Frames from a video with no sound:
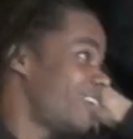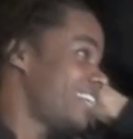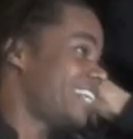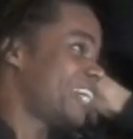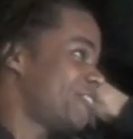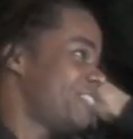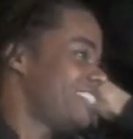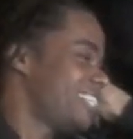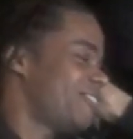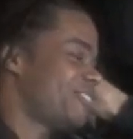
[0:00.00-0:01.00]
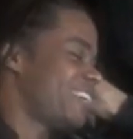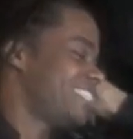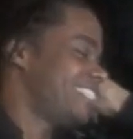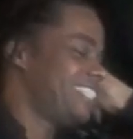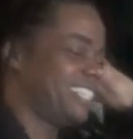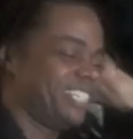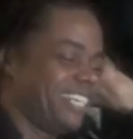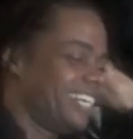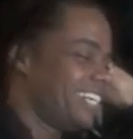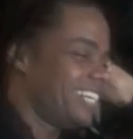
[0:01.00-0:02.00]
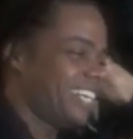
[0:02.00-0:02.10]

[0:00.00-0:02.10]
right now. I mean, you just have no idea. This is